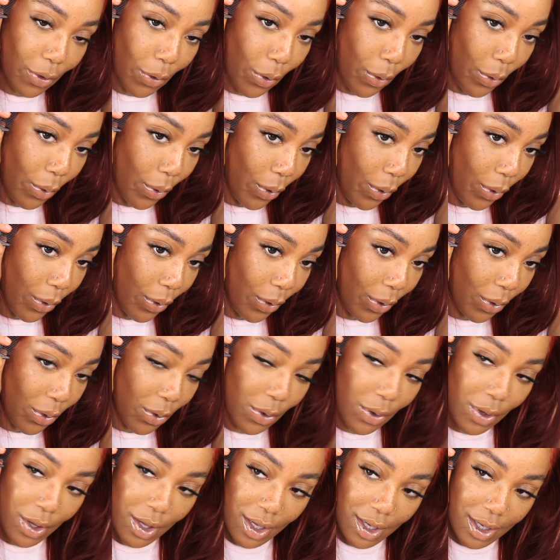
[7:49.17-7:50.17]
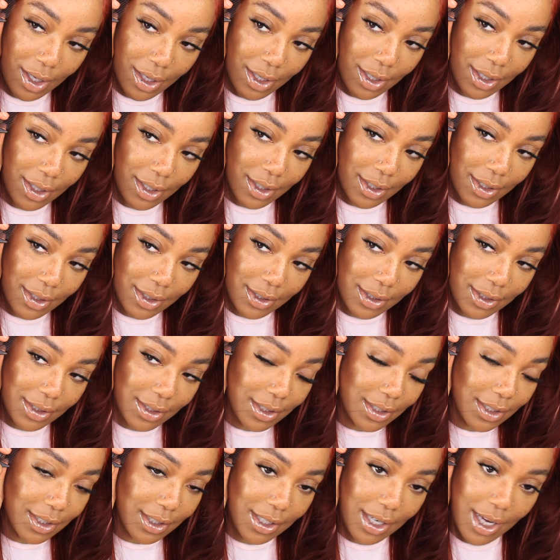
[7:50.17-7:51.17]
Oh,
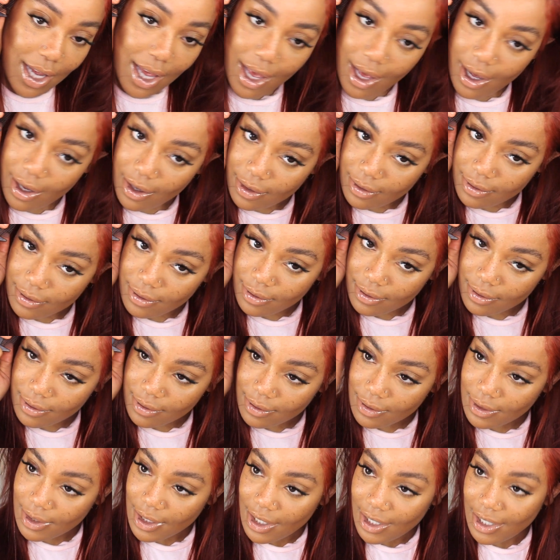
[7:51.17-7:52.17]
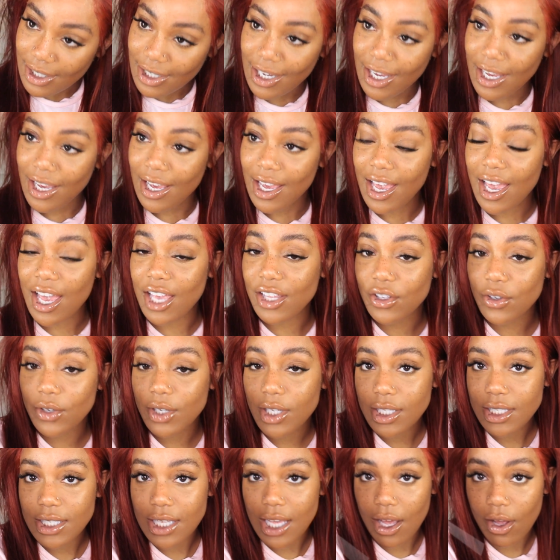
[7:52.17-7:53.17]
child. And you
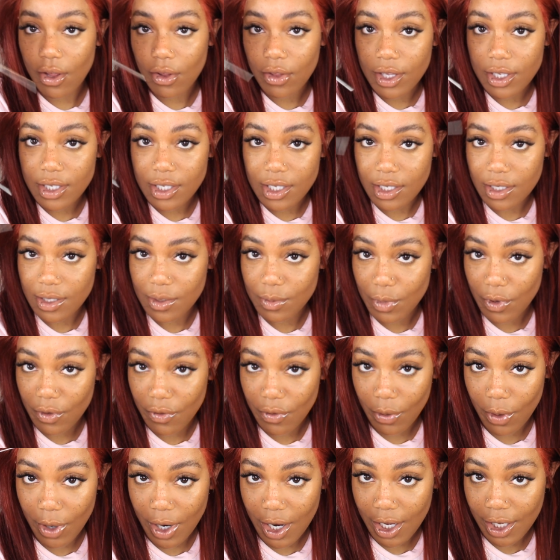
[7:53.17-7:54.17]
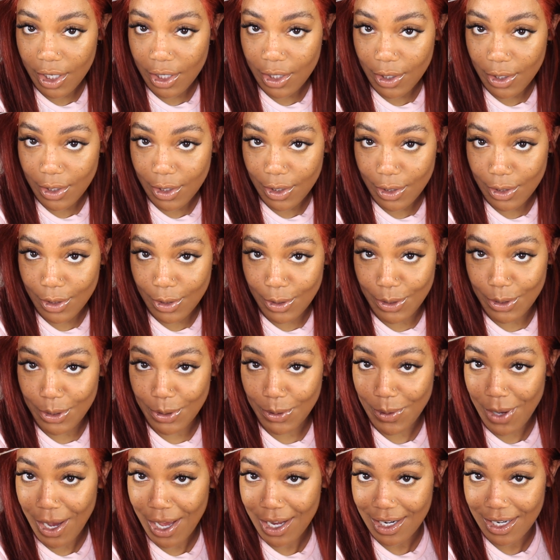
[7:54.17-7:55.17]
can tell this is before I
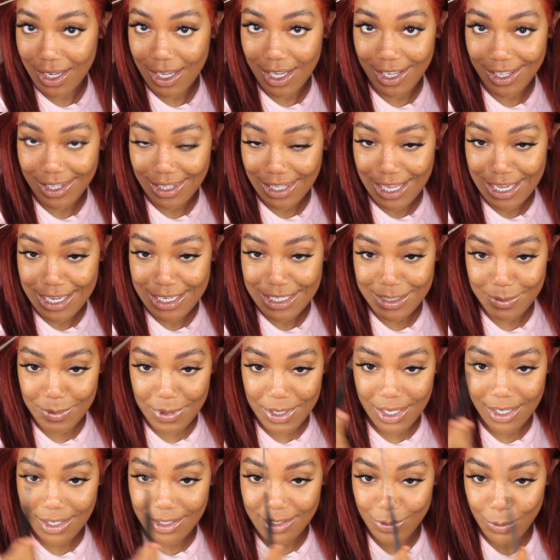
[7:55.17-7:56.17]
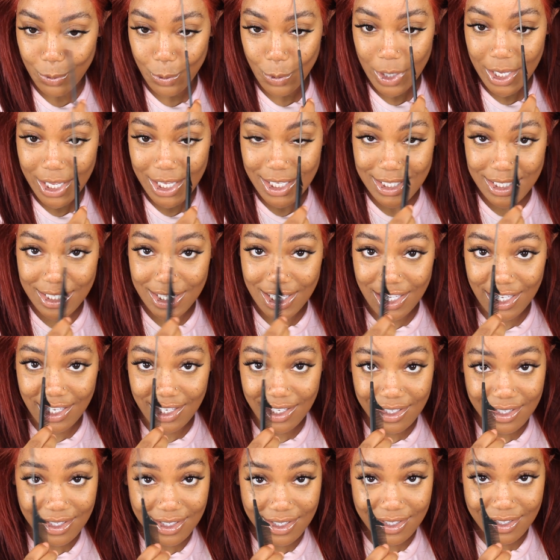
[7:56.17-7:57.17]
knew how to cut lace because what is this?
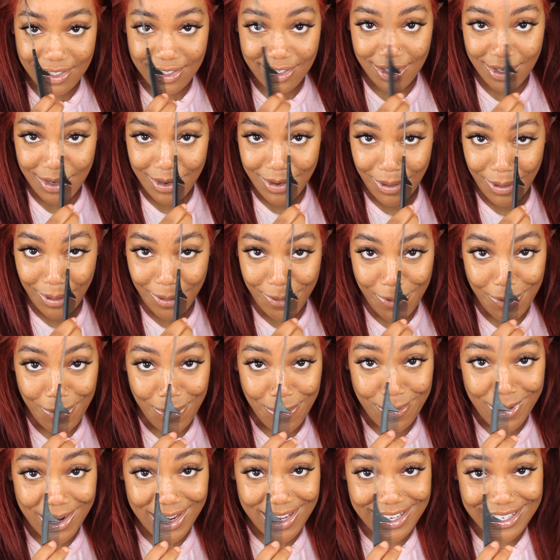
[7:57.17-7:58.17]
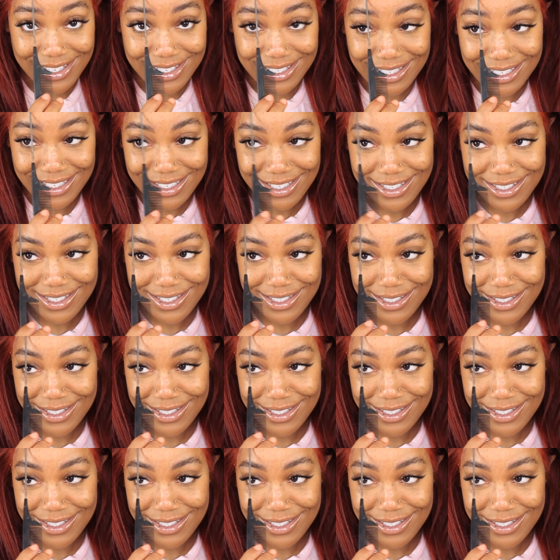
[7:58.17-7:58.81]
What is this?